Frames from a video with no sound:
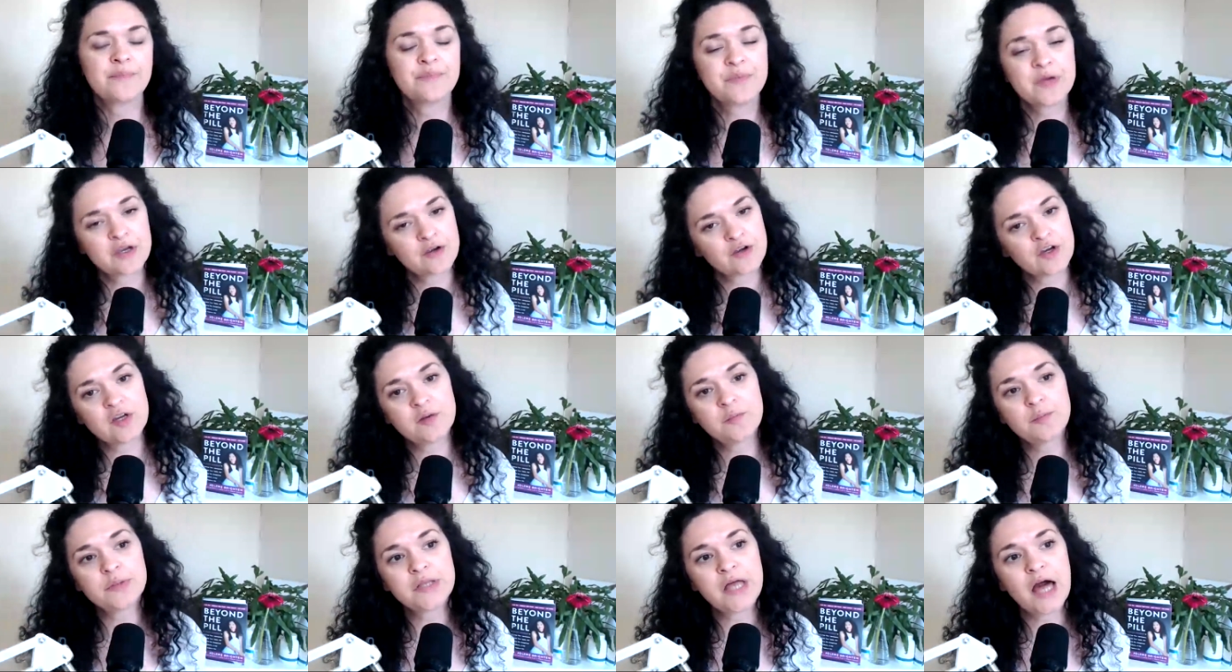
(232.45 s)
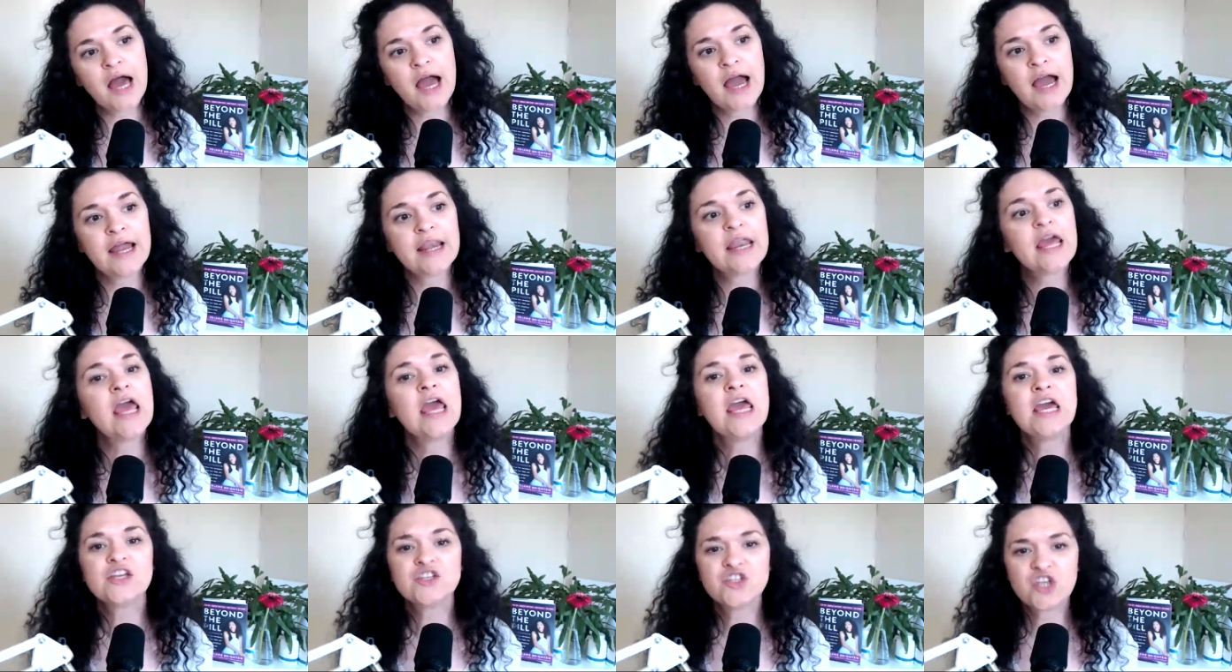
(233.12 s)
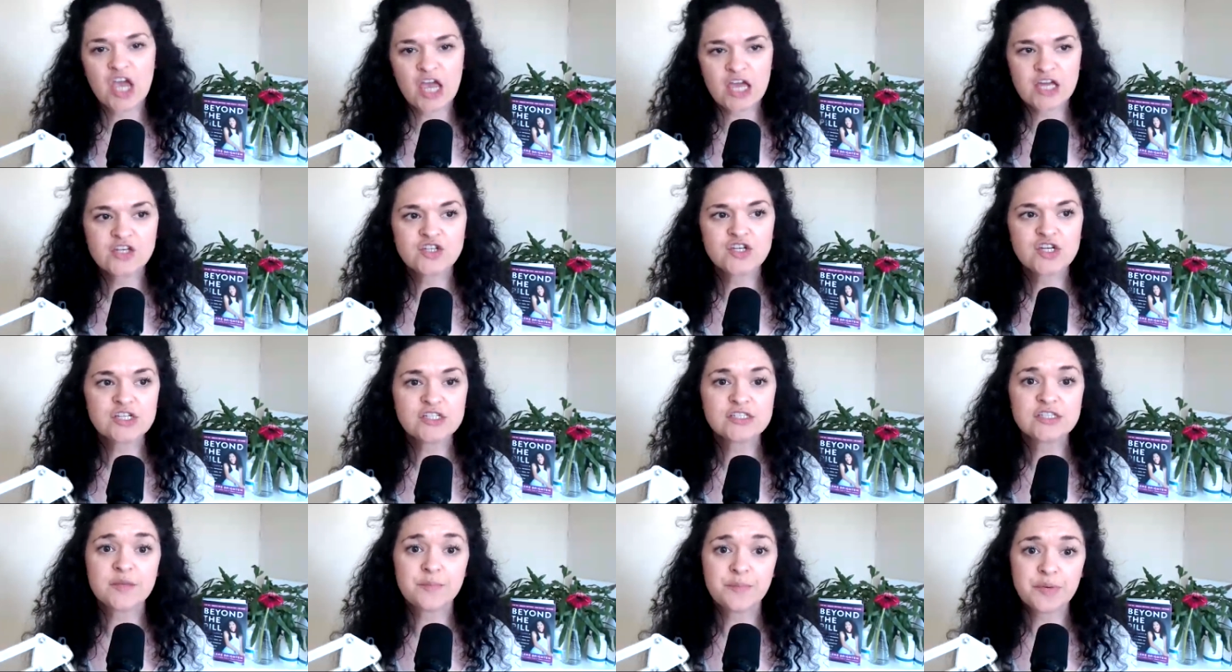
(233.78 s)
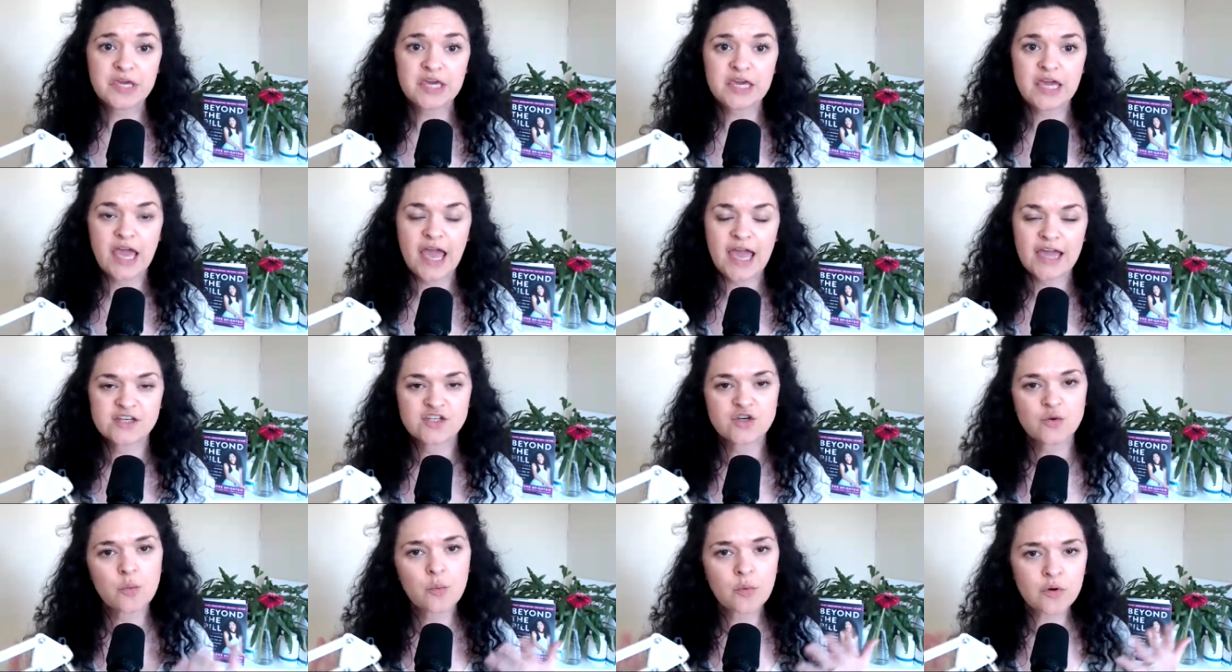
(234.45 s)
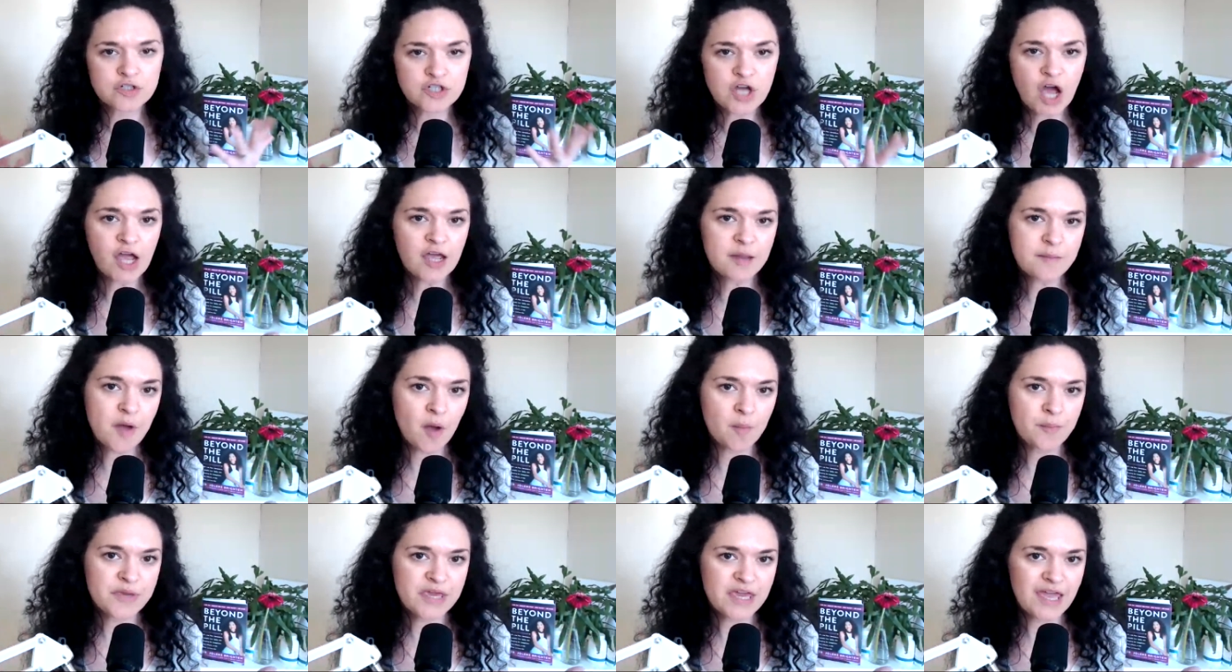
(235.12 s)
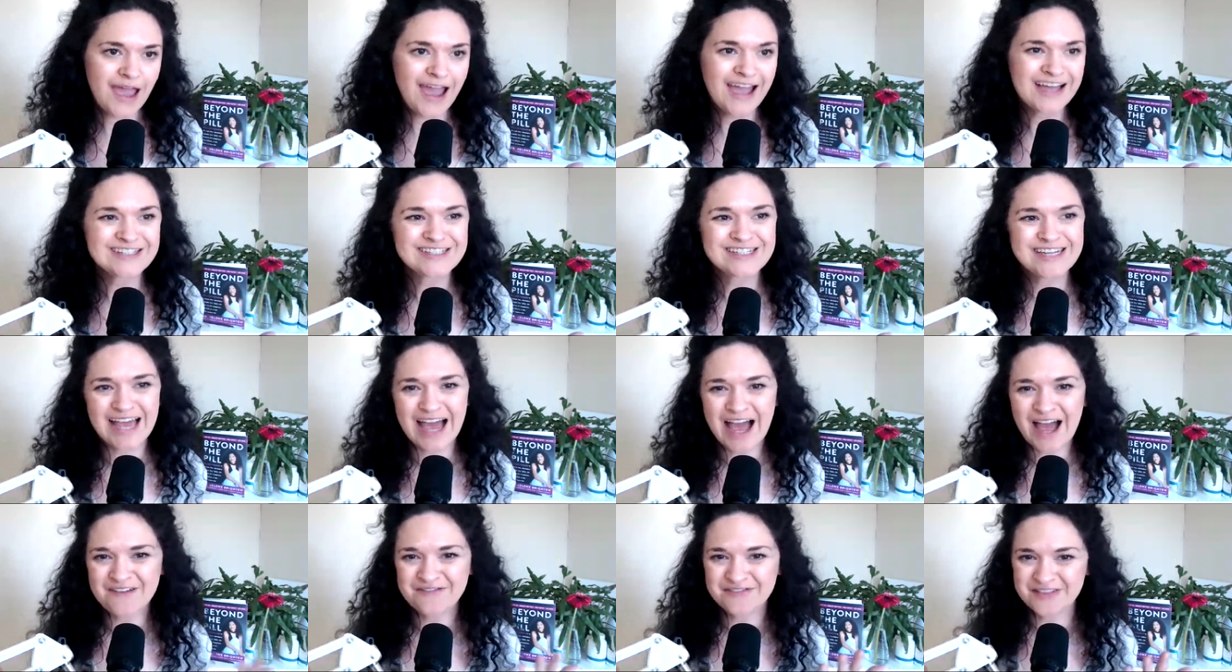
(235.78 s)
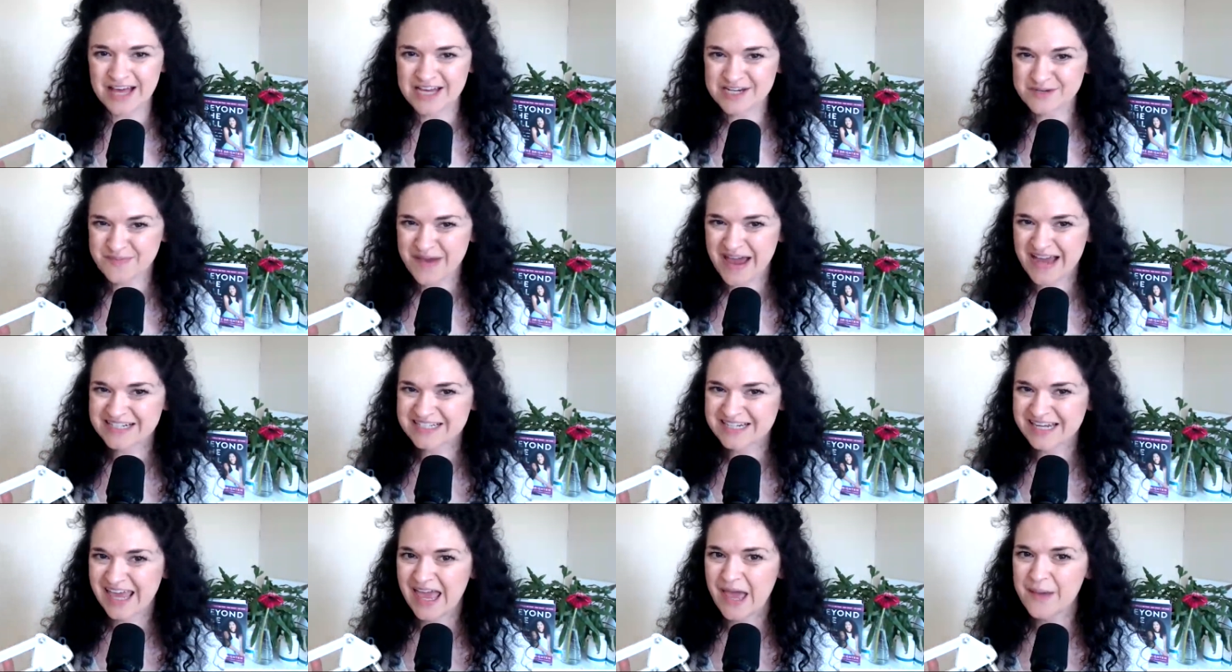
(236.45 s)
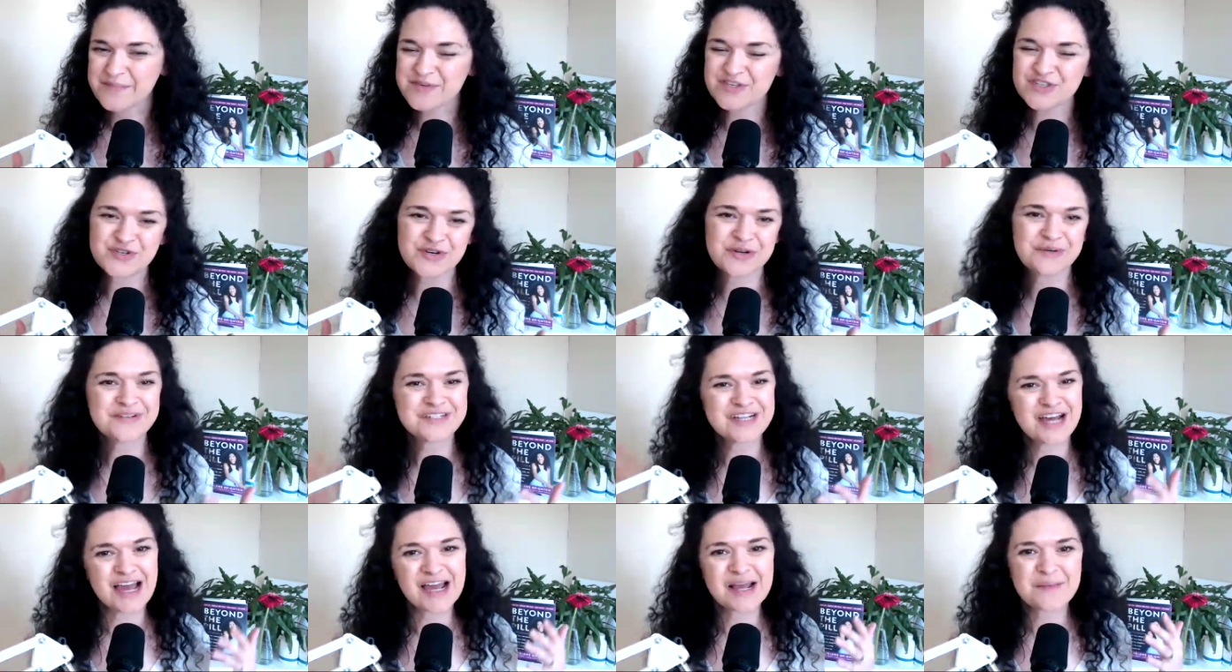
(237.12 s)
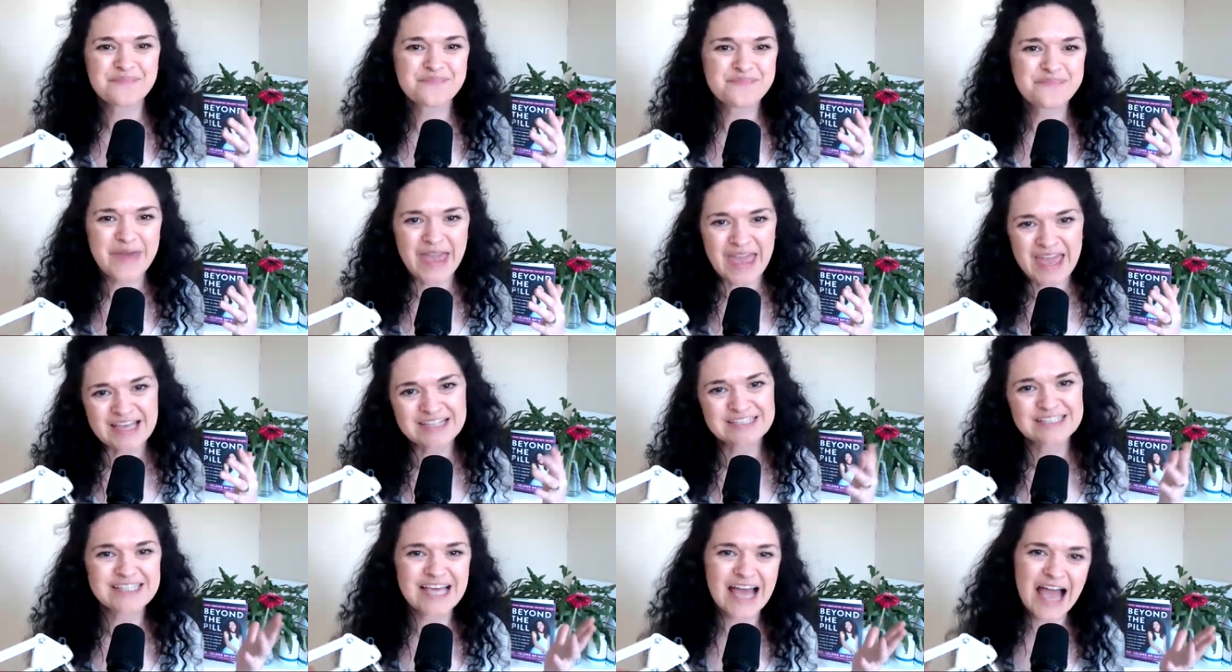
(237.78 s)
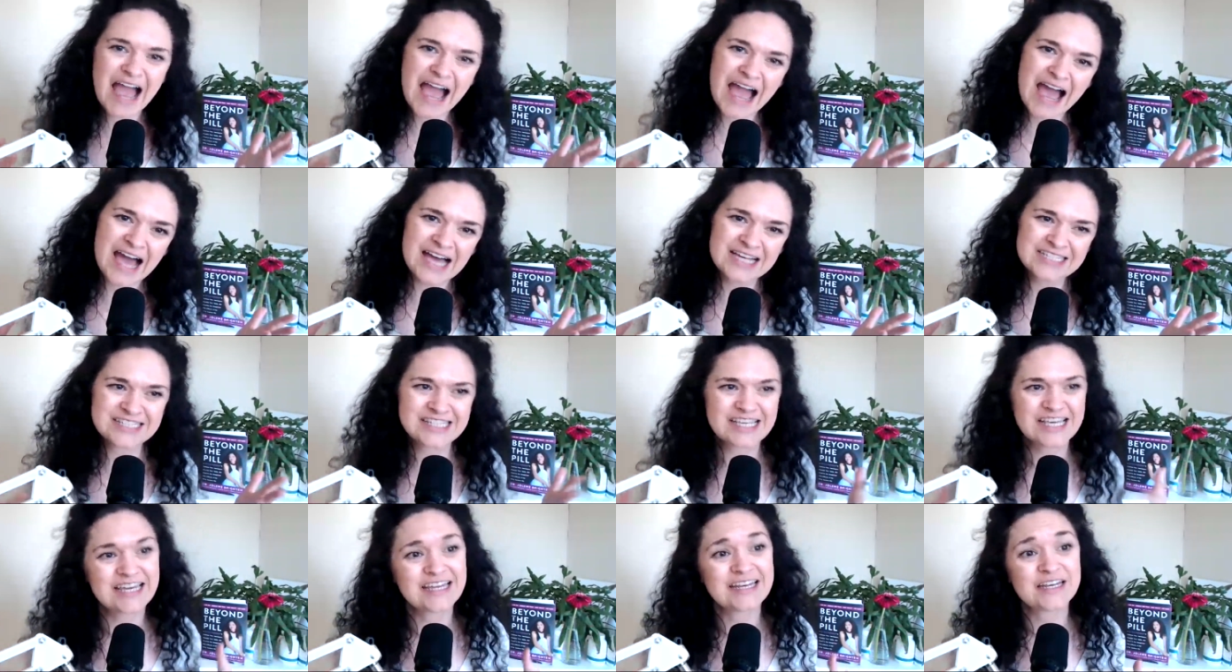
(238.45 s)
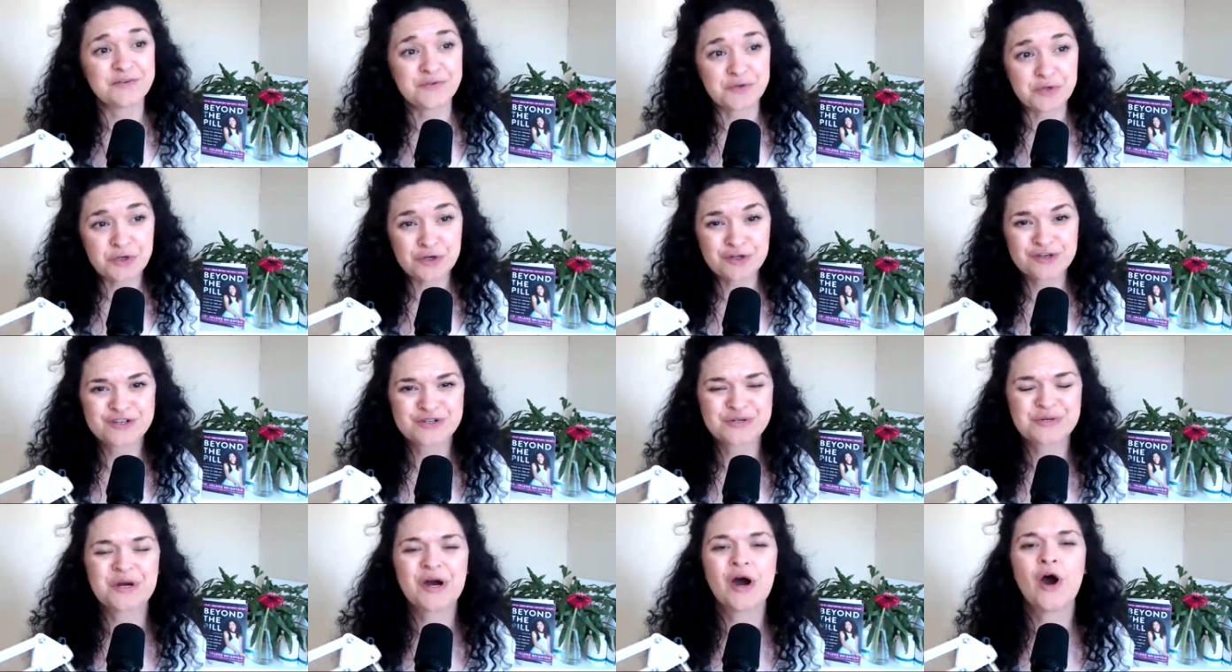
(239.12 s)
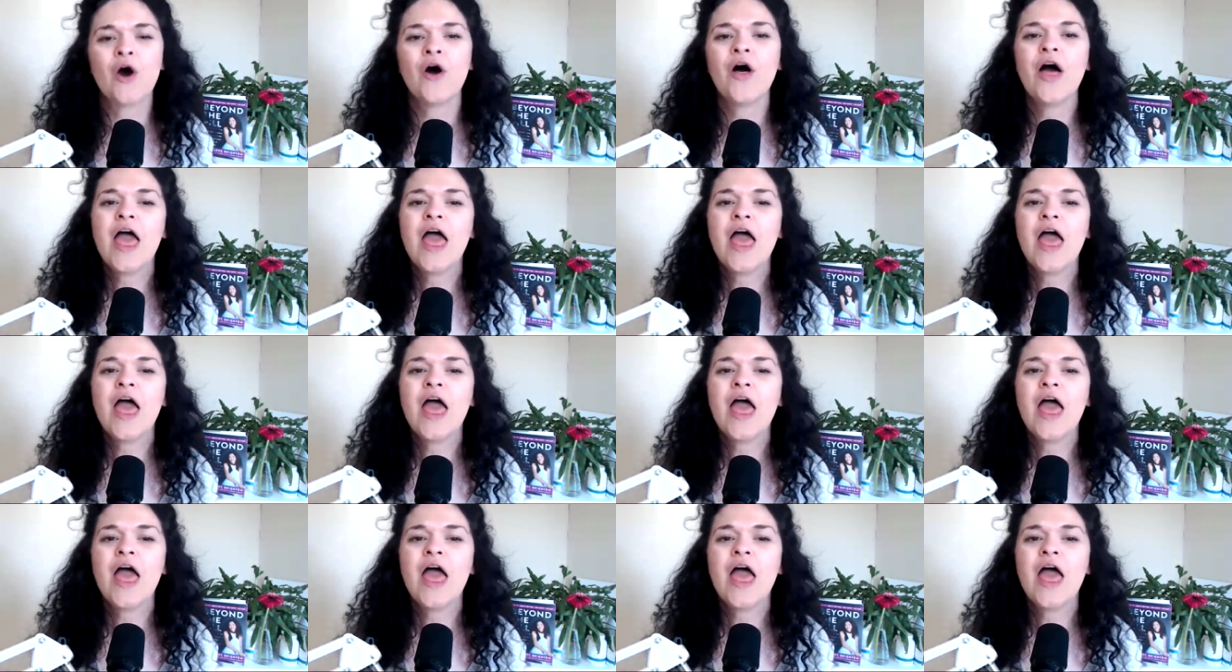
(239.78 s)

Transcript: Period blood changes the pH. And when we're talking about pH, yeah, flashback to chemistry, we're talking base, acid, and neutral.